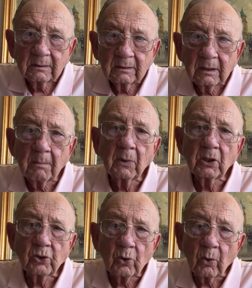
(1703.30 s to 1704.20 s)
the
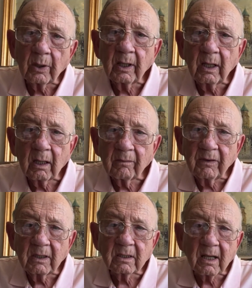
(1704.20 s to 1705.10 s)
majority of
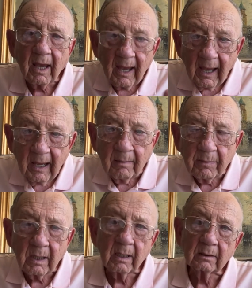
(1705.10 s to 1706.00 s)
his
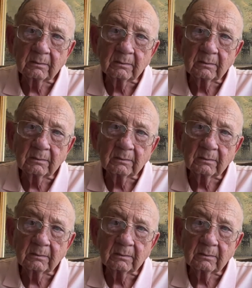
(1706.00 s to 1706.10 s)
cabinet